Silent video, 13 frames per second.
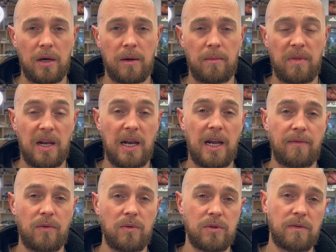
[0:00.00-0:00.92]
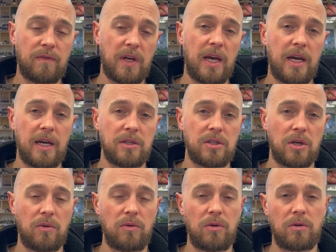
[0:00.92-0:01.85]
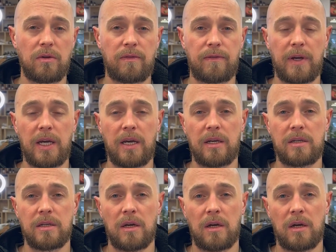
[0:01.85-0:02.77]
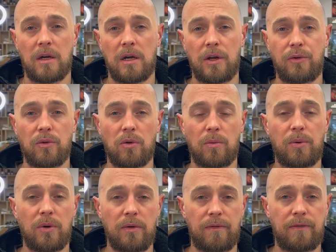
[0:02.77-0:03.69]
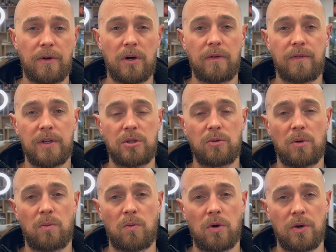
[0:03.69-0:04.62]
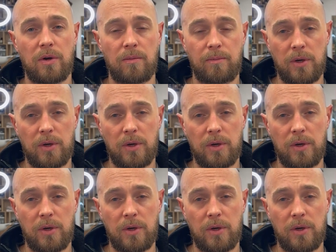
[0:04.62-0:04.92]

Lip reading: levels of the hair. So you could fade a 0.5 into a 1,